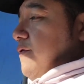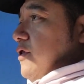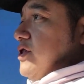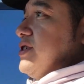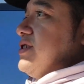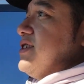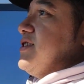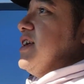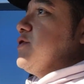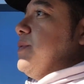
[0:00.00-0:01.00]
first is
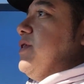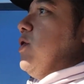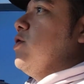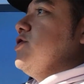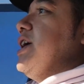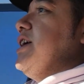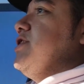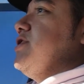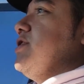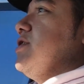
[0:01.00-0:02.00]
this. Next will be the oil
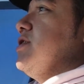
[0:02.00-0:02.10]
change.